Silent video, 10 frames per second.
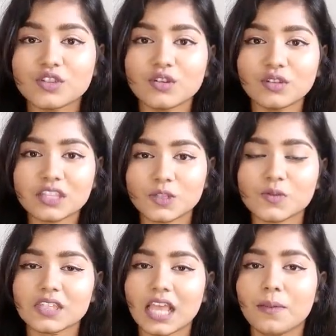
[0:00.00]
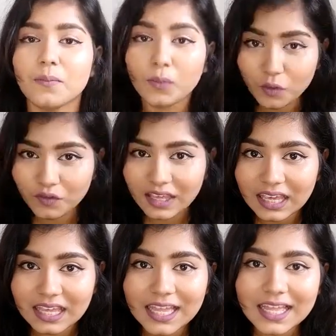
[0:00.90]
So this was a
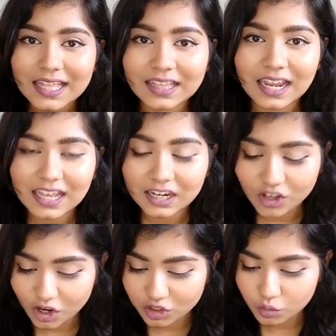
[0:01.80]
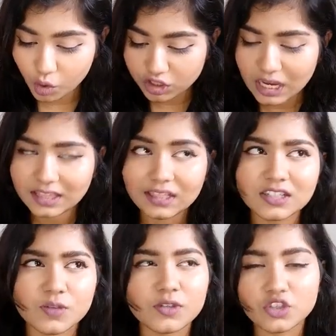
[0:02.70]
movie that I had gone to watch. I
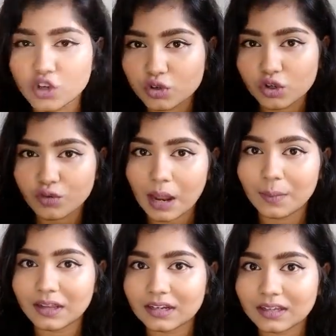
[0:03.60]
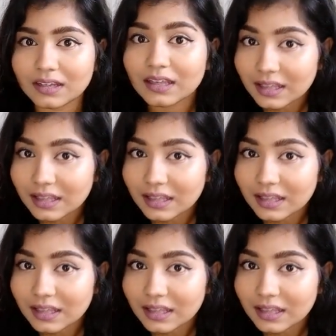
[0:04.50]
think this was Jojo Rabbit.